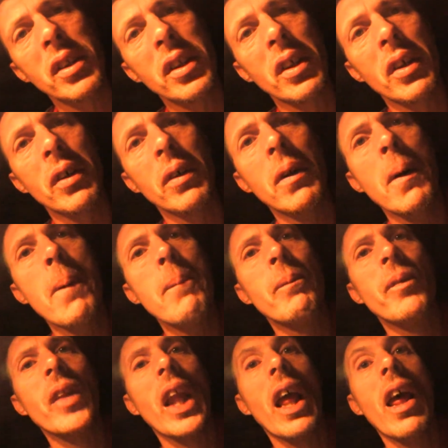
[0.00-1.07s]
So
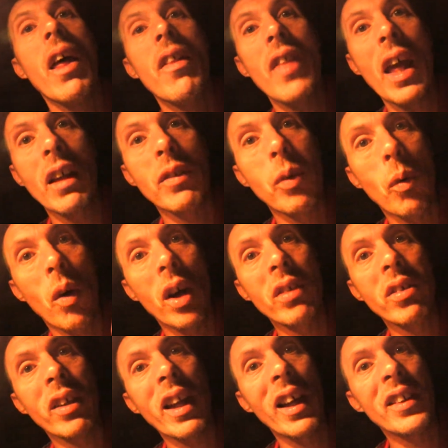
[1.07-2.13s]
thanks for
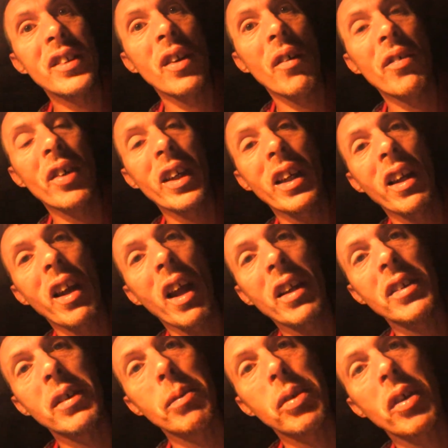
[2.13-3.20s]
watching, guys. Don't forget to like,
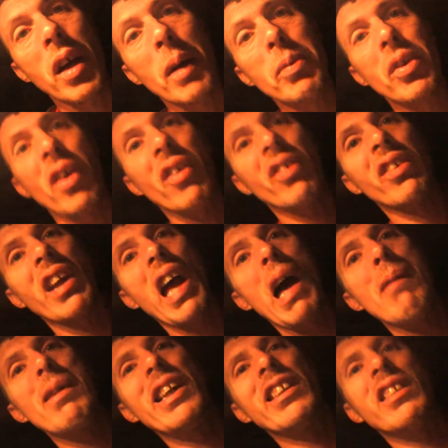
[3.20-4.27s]
subscribe, share, and
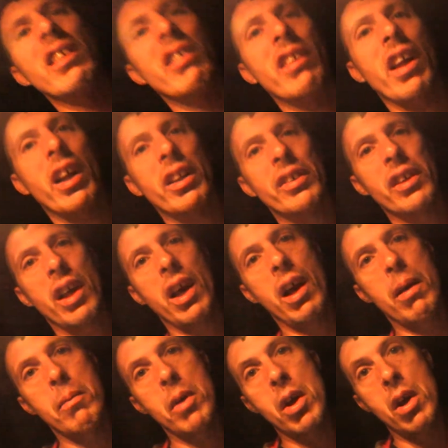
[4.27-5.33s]
comment. Until next
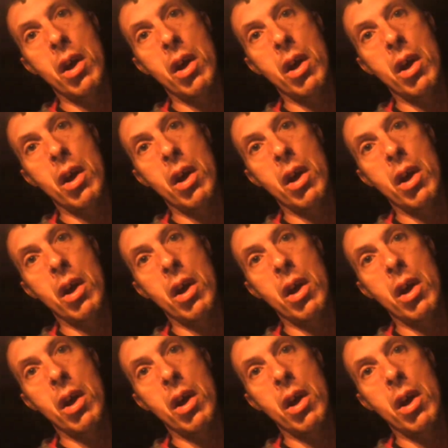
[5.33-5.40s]
time.